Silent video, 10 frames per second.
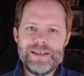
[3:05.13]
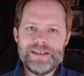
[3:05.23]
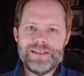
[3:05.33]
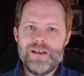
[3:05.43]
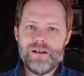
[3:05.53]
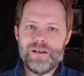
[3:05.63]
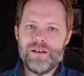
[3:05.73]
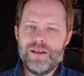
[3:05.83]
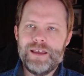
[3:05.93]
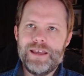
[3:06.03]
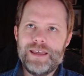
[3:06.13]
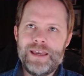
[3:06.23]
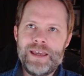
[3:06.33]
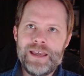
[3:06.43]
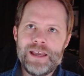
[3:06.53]
is not,
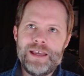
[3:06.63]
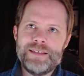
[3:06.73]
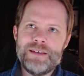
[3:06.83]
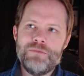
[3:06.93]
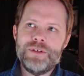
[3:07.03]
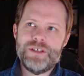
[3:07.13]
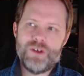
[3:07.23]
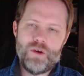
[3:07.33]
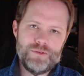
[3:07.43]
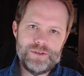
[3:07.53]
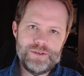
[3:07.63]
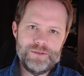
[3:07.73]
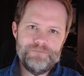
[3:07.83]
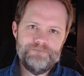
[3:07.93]
it's a result.